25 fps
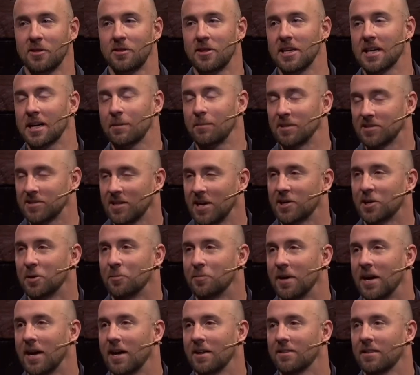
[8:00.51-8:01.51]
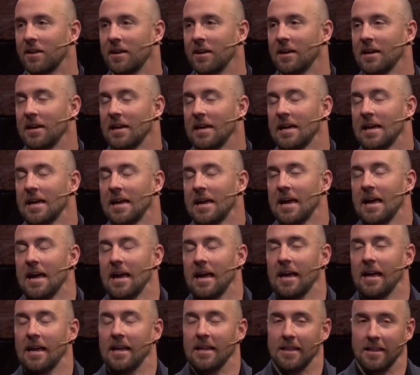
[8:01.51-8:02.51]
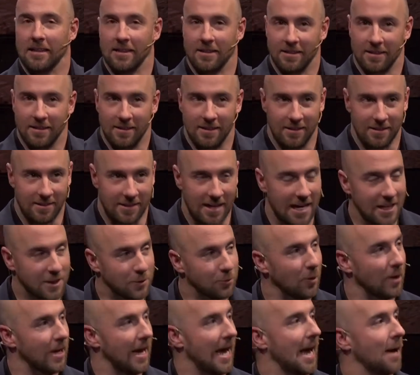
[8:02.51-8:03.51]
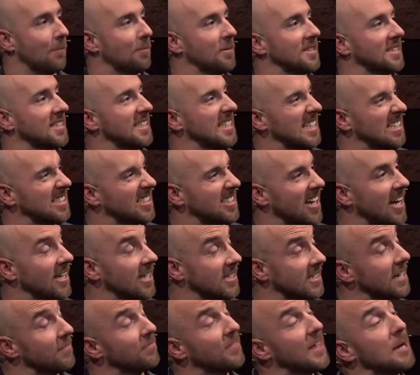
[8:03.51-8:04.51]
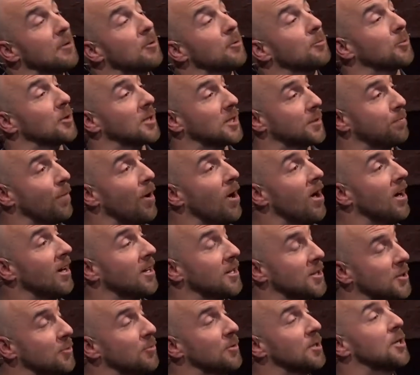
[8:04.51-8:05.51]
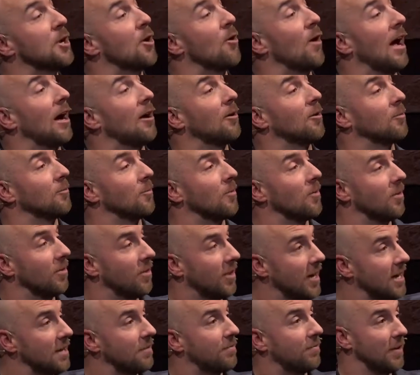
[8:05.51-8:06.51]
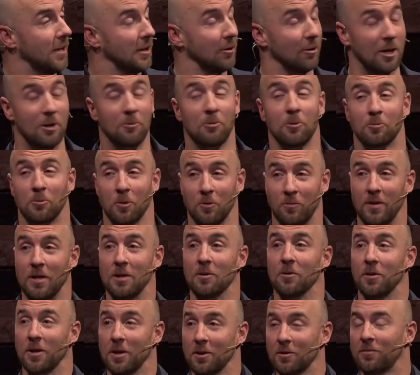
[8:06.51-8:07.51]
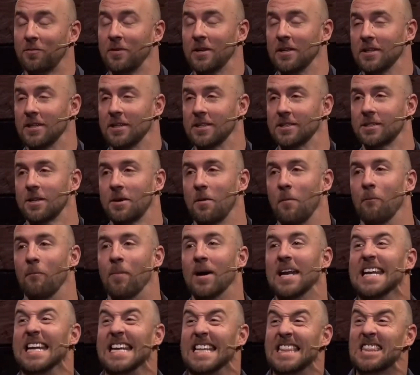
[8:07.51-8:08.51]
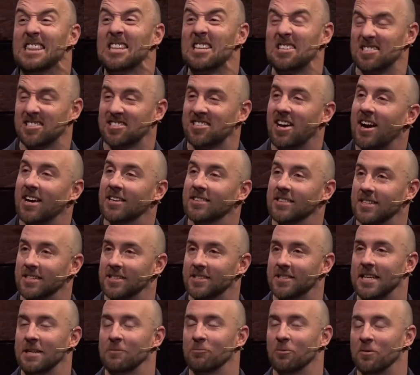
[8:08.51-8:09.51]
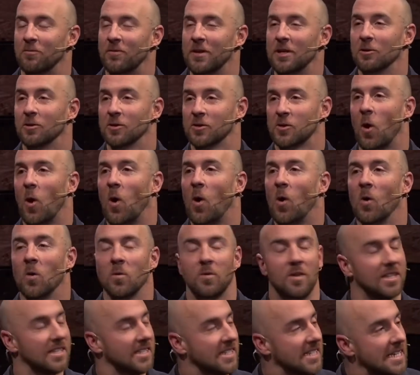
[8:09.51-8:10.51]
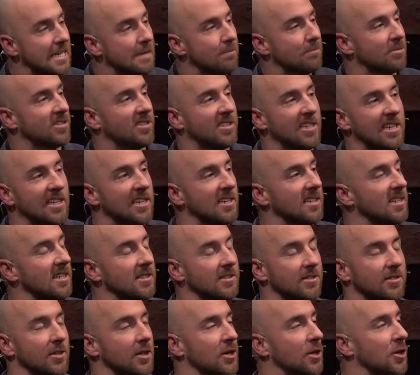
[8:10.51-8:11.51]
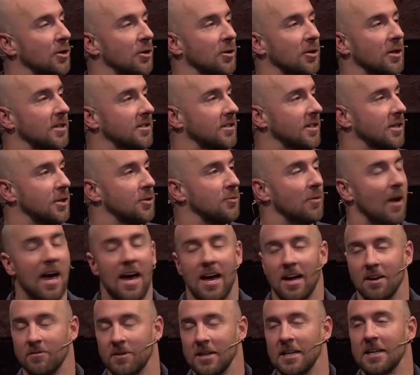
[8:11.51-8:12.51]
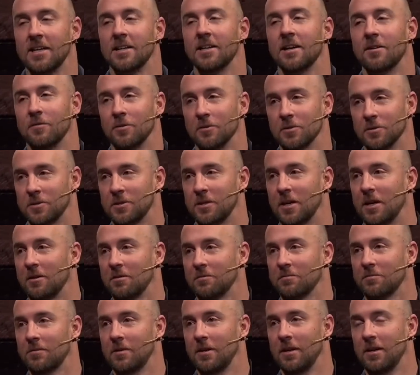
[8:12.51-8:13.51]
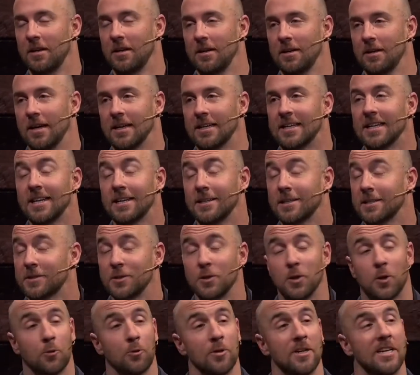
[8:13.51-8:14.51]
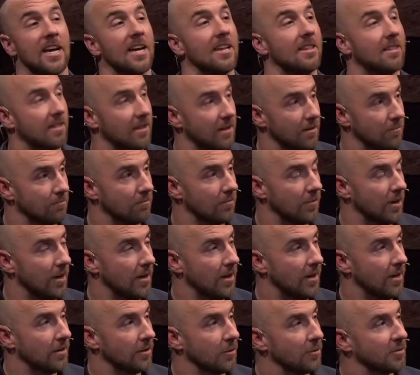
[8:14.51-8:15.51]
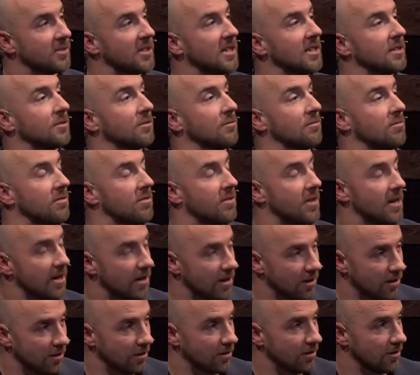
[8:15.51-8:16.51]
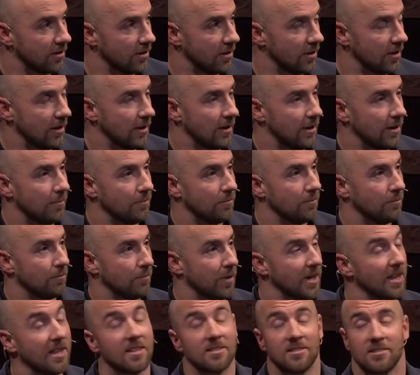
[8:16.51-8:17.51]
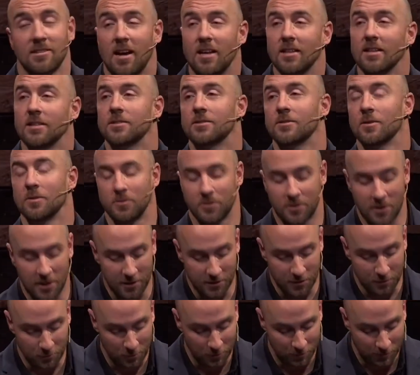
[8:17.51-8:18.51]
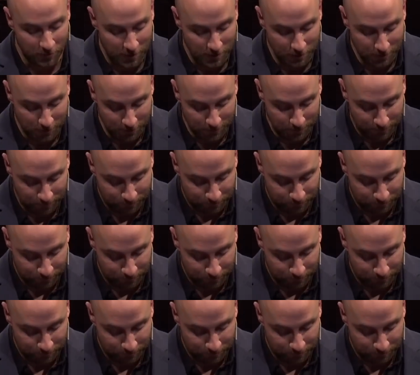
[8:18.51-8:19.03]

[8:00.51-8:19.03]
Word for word: think I'm a psychopath? That's what happens in the silence. If they would respond, you would know how they feel. It would reveal their feelings. But in the silence, it reveals all the deep seated insecurities that you have in and of yourself. Again, it doesn't create them, those things are there. But in the silence, those things are revealed.